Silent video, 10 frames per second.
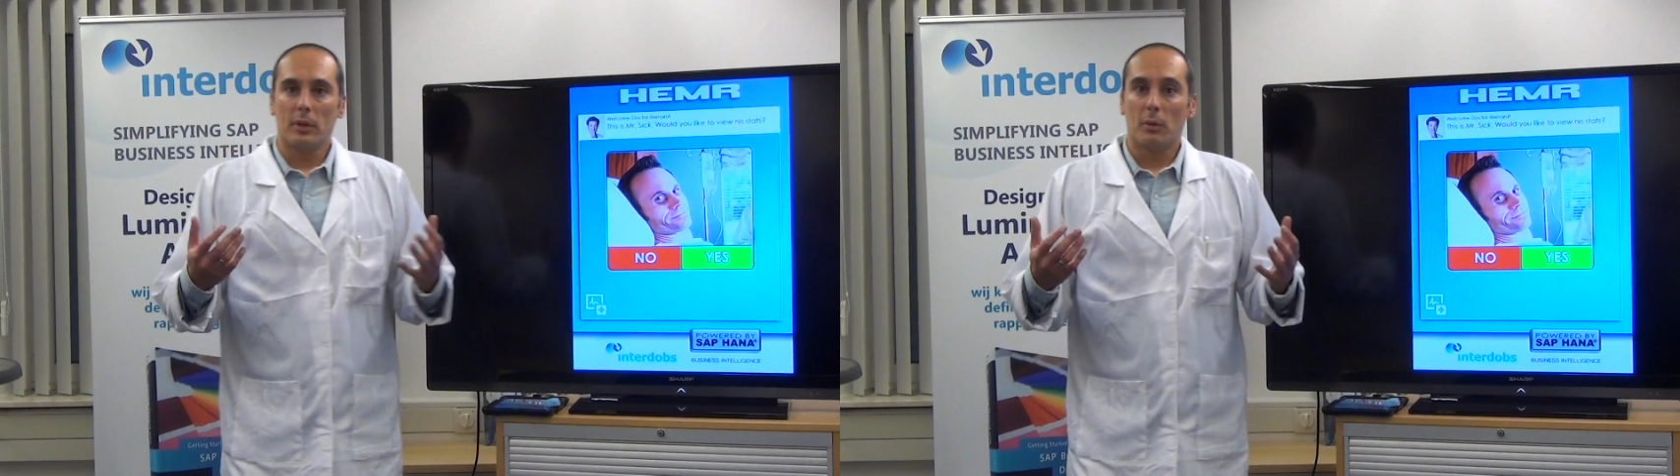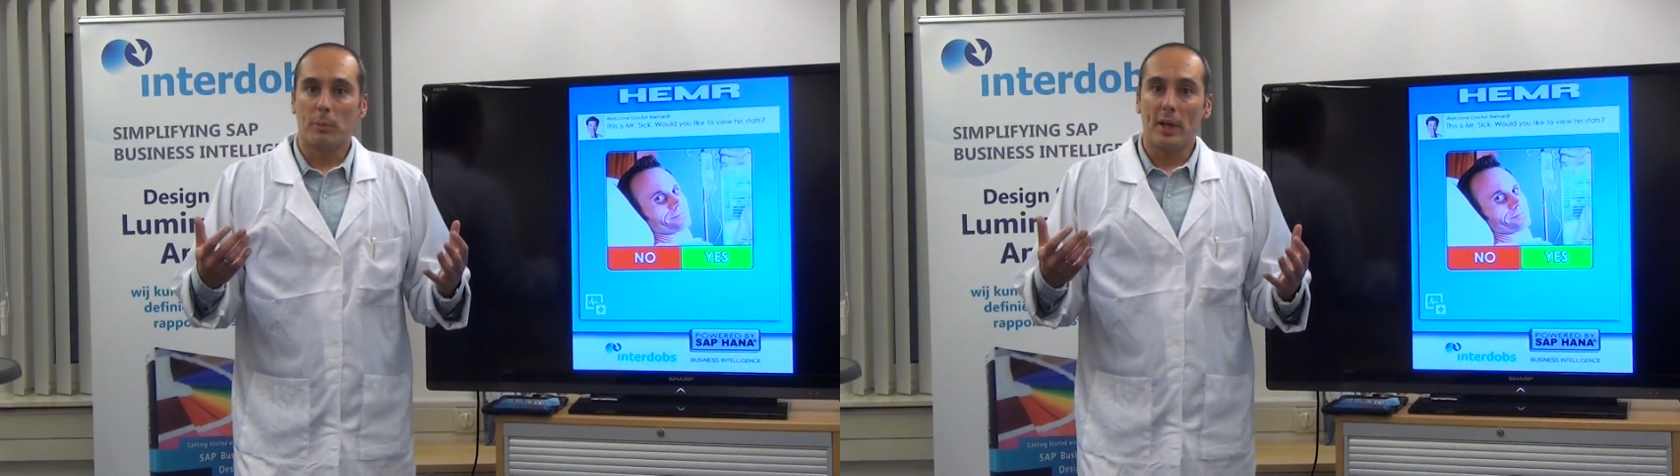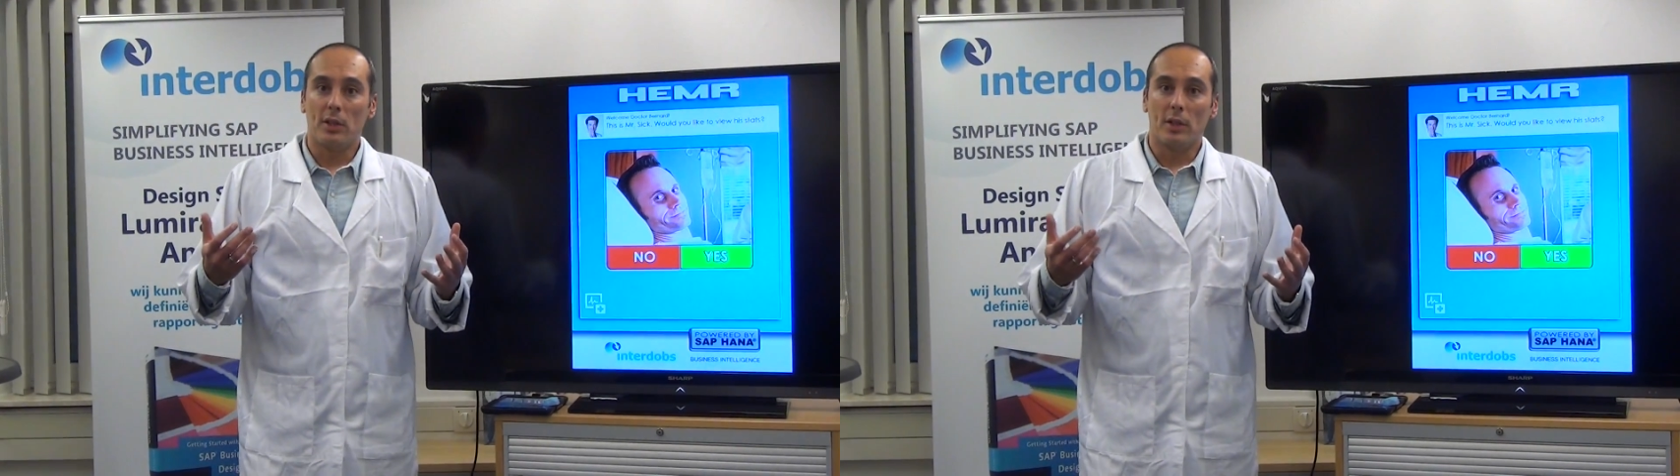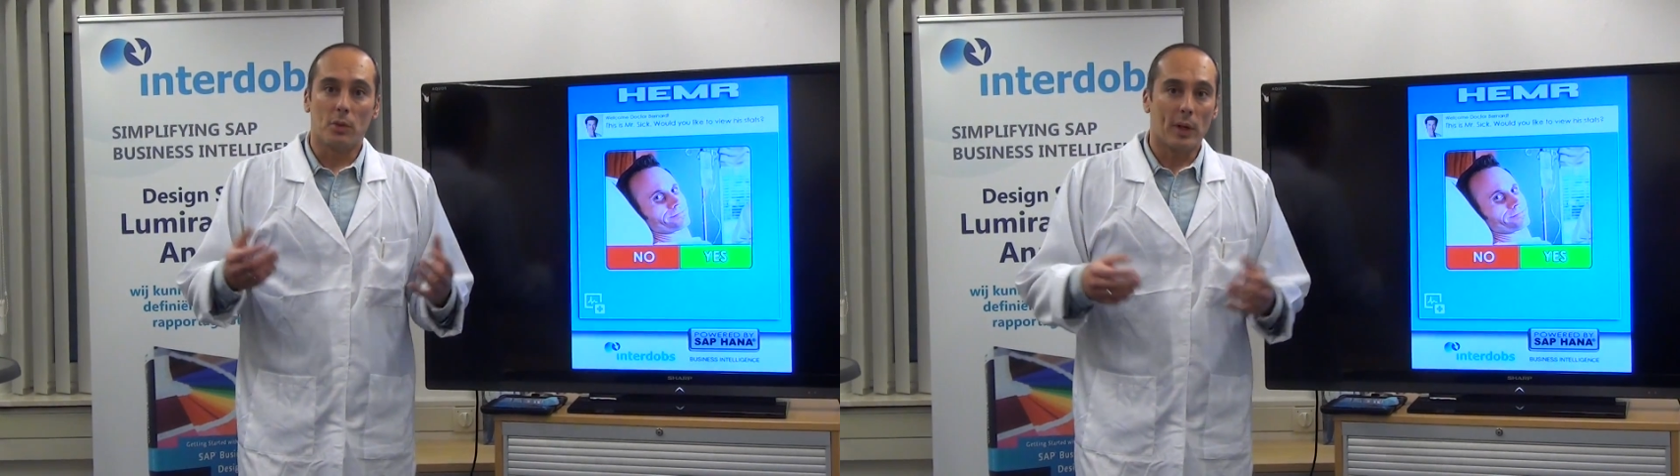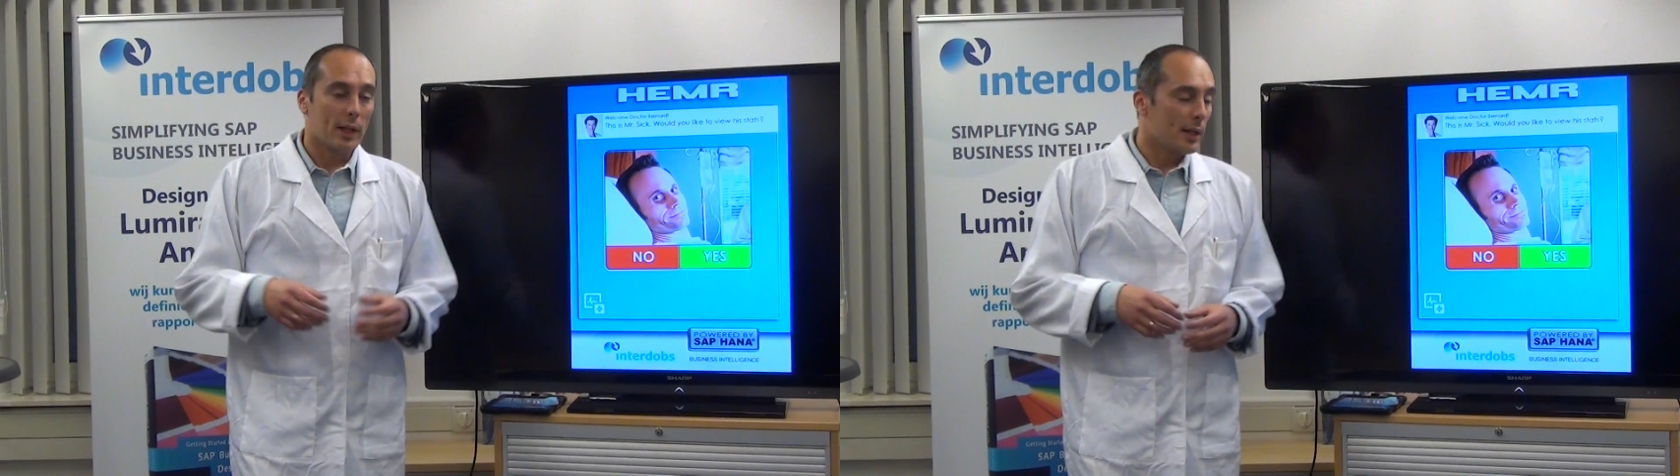the patient
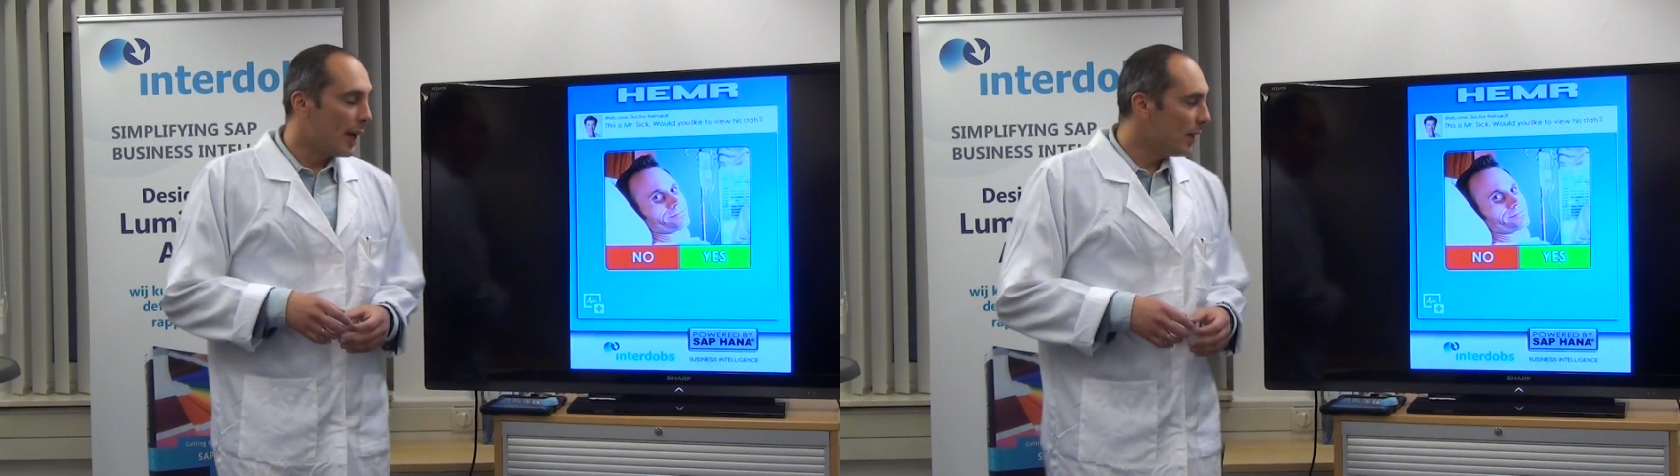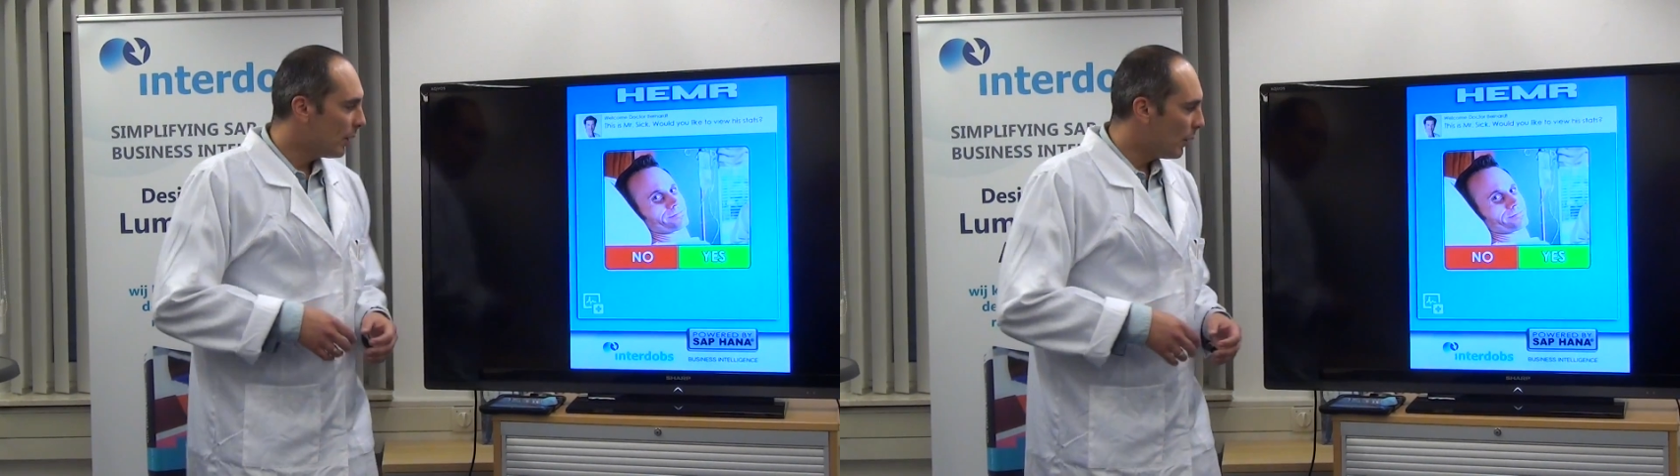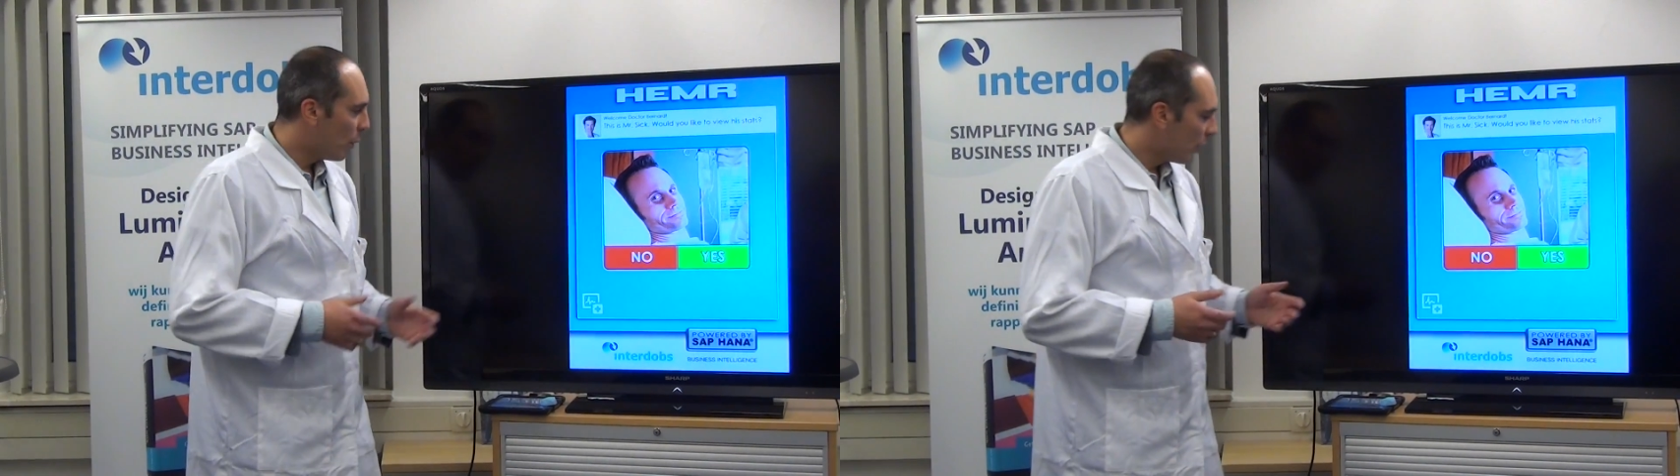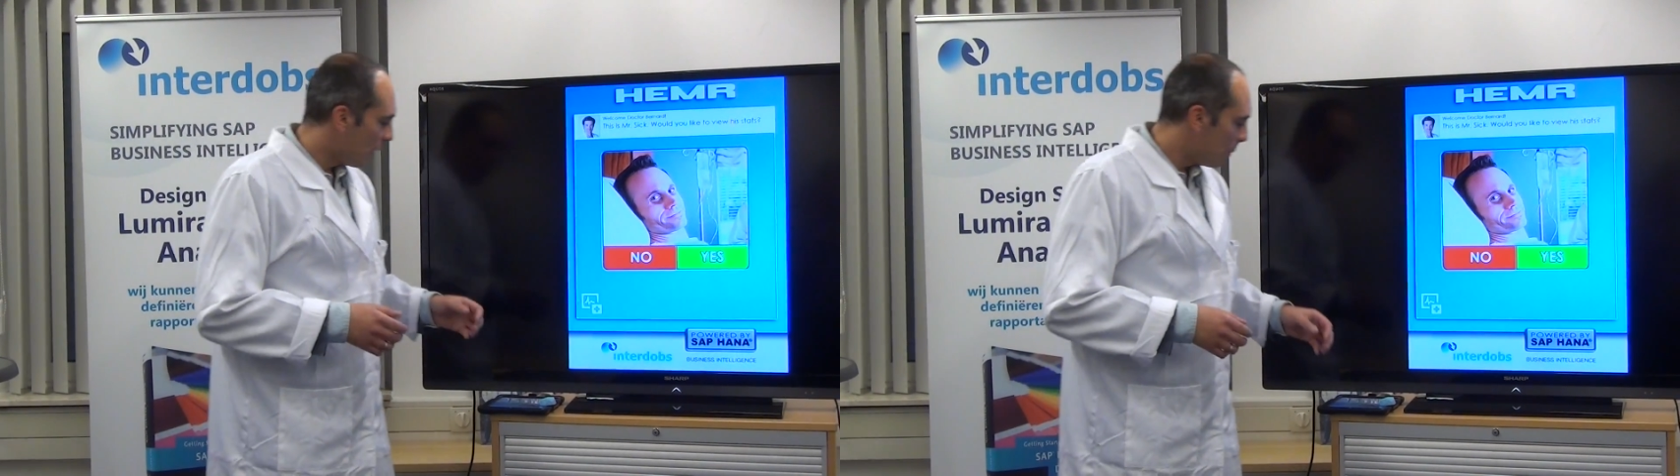is recognized and once